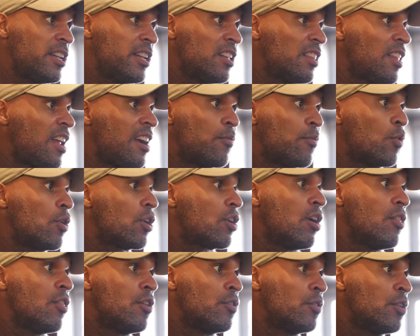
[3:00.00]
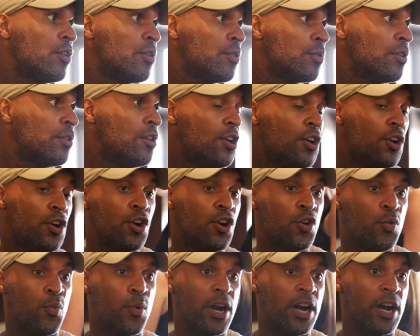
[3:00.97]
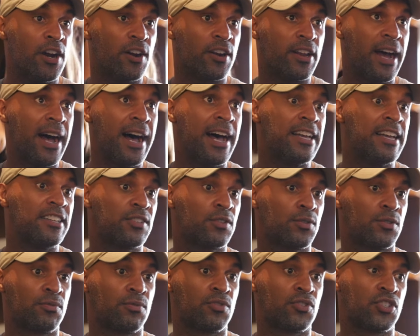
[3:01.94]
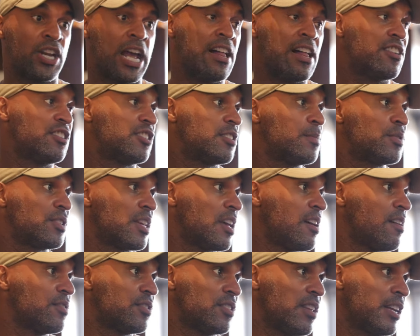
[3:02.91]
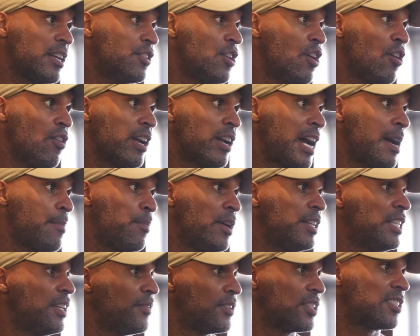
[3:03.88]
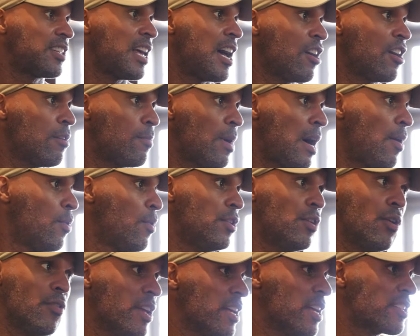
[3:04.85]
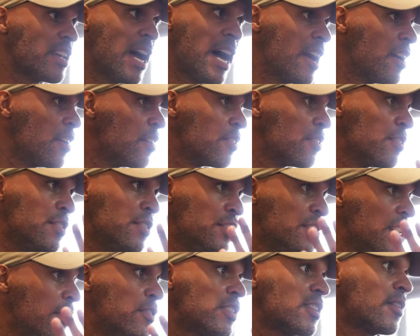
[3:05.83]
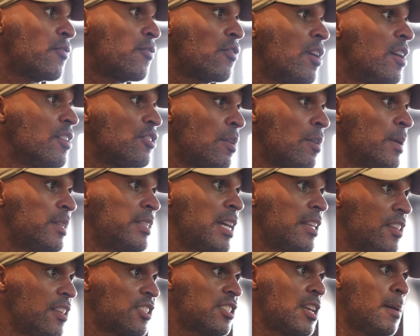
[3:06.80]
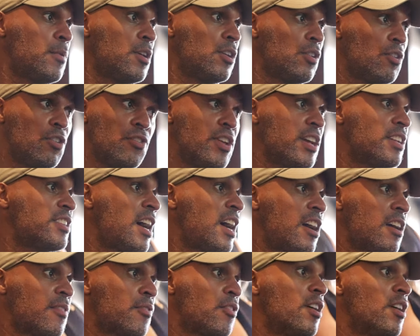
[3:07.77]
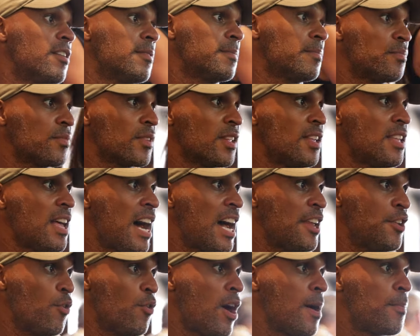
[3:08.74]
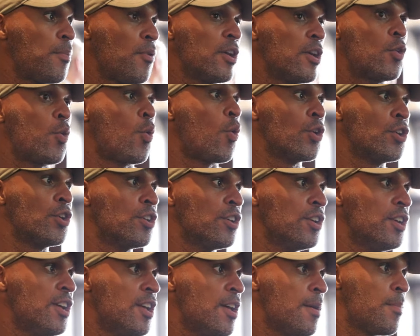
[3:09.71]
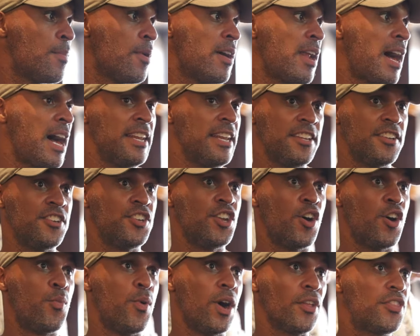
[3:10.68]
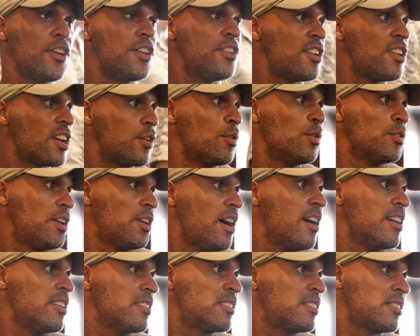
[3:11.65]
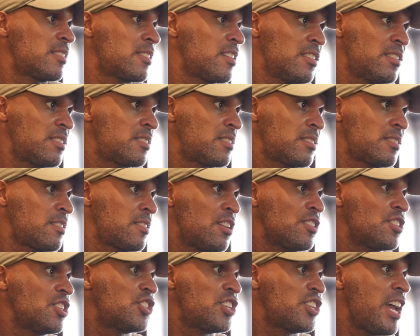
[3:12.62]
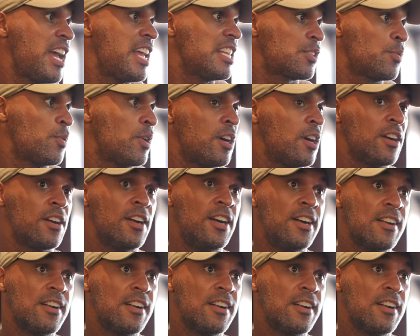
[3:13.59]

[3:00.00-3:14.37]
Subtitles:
they did a lot of work on their own, where guys challenge themselves, like, no, like, I play defensive tackle, but I want to know the entire defensive front, so I'm going to take this summer and learn the entire front. I know I play corner, but I need to know what the nickel does, because there's a chance where